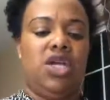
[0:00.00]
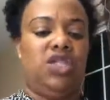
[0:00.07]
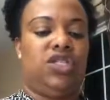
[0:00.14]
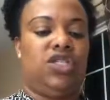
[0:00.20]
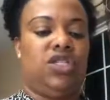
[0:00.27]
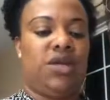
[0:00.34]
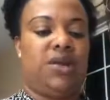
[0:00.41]

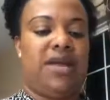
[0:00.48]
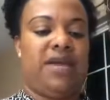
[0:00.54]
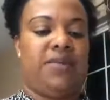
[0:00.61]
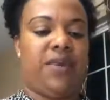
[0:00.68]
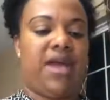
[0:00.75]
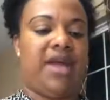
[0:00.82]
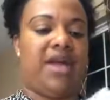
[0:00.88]
So
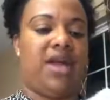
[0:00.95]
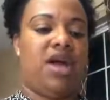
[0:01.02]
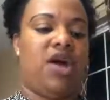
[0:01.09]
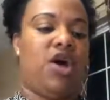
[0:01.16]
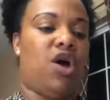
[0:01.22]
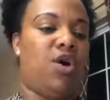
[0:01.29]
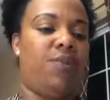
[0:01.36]
anyway,
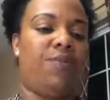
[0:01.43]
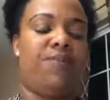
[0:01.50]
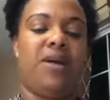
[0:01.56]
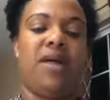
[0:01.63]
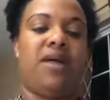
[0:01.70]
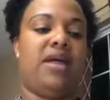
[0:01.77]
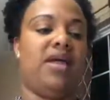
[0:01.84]
hope
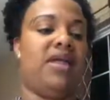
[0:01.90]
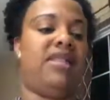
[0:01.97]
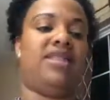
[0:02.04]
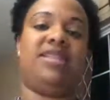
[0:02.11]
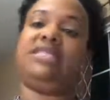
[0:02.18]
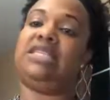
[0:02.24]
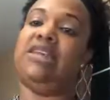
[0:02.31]

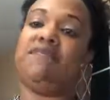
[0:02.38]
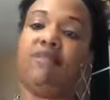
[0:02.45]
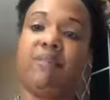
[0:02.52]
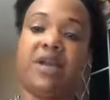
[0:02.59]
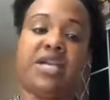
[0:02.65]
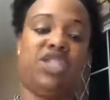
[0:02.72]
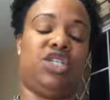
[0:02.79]
this
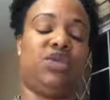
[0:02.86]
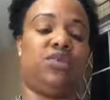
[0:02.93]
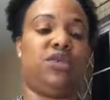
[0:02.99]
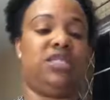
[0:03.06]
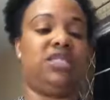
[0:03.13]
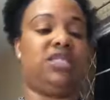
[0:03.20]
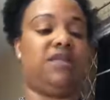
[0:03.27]
information
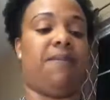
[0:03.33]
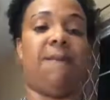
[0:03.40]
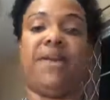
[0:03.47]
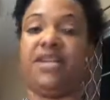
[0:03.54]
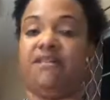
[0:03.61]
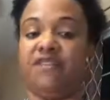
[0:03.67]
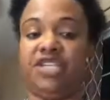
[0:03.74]
was
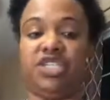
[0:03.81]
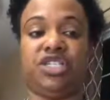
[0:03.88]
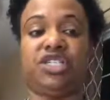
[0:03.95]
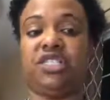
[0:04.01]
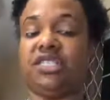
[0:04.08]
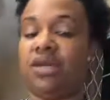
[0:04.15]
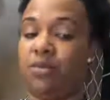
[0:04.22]
beneficial
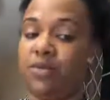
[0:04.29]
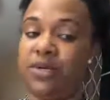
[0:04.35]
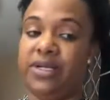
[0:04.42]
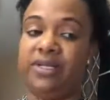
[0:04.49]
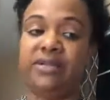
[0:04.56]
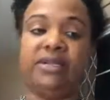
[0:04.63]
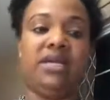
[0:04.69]
to
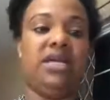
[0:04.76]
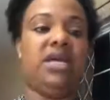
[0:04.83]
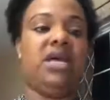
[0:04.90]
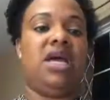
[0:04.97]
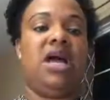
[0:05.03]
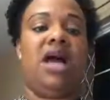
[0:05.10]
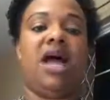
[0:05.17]
someone.
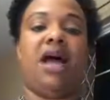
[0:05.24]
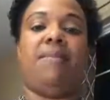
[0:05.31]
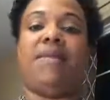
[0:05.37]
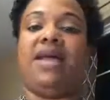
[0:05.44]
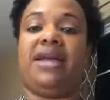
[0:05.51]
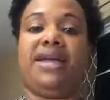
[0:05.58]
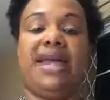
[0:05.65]

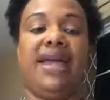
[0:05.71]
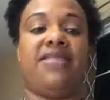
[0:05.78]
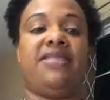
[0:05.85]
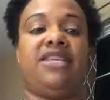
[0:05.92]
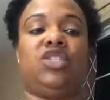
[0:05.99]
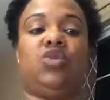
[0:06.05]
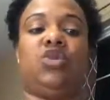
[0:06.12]

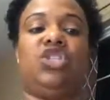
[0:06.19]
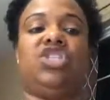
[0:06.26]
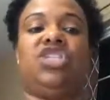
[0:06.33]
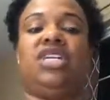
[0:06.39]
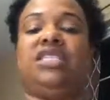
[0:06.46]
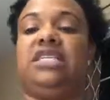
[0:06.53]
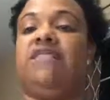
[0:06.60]
Again, this was
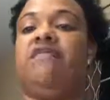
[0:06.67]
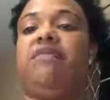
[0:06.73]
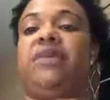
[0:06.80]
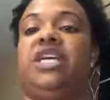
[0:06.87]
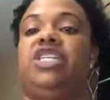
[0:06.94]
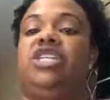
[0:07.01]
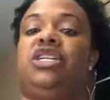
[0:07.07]
just
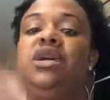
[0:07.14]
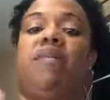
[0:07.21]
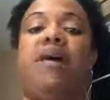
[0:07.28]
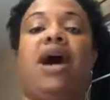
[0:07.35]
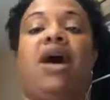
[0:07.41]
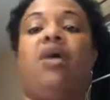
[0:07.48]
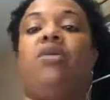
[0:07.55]
information
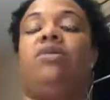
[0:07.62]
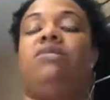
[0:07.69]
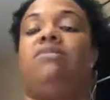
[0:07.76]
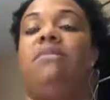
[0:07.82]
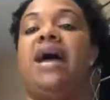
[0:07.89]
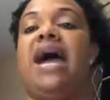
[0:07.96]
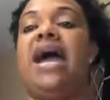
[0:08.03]
about
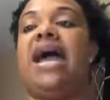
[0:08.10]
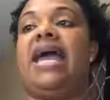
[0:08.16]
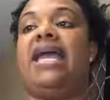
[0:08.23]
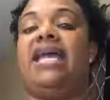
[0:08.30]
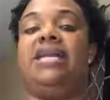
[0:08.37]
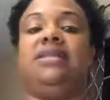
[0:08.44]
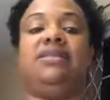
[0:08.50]

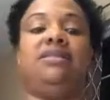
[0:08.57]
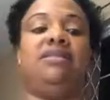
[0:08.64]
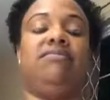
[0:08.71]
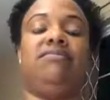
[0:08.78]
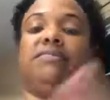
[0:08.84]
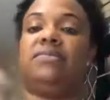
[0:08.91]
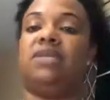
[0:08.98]
my
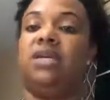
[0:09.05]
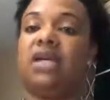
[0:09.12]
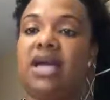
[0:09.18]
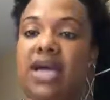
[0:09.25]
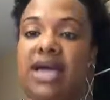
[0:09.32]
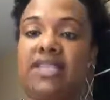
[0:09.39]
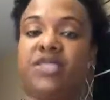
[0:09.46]

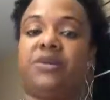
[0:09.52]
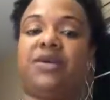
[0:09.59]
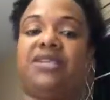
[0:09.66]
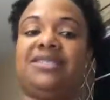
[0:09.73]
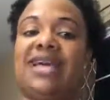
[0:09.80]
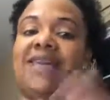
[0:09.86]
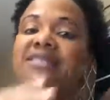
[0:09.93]

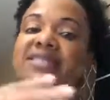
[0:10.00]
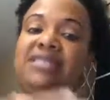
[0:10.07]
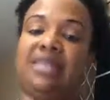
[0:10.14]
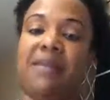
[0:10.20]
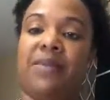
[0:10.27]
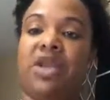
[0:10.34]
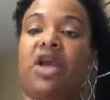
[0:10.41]
experience at the
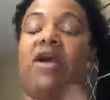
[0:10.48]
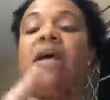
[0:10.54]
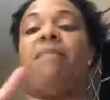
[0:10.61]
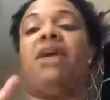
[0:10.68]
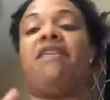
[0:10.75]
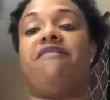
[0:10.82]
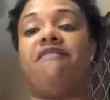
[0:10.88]
seminar
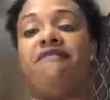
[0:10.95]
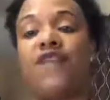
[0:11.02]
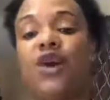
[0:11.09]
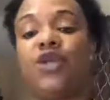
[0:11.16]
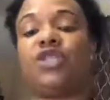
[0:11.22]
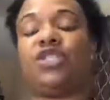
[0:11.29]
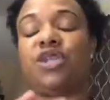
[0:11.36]
and my
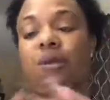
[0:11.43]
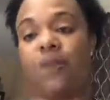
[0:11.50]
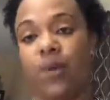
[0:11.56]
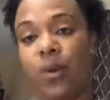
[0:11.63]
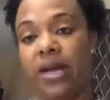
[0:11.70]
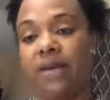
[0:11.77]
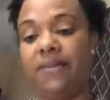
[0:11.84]
first
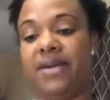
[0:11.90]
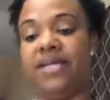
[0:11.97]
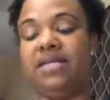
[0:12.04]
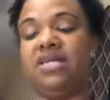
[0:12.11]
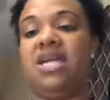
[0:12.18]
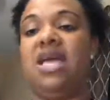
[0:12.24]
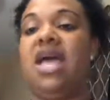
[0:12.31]

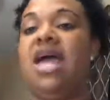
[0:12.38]
appointment.